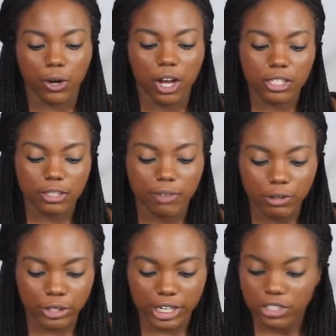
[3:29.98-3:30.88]
So on
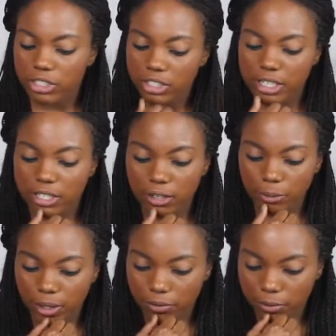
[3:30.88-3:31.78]
to foundations
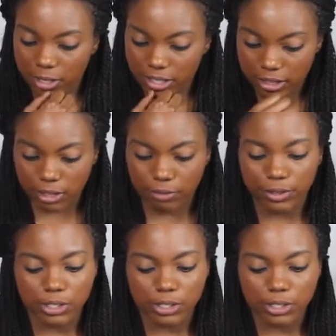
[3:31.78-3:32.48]
that didn't work for me.